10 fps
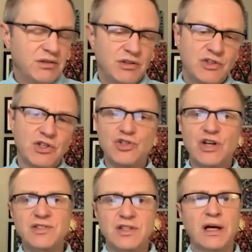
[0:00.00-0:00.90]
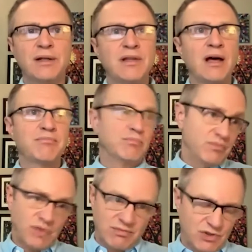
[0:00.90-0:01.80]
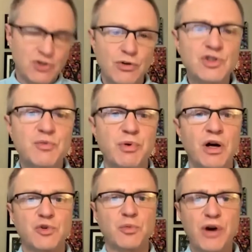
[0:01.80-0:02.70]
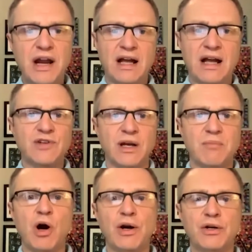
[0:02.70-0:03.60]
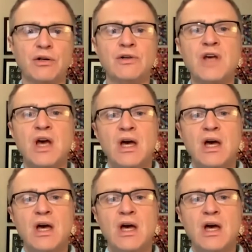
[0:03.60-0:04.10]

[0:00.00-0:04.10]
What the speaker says: suggest that students, but also brands like marketers,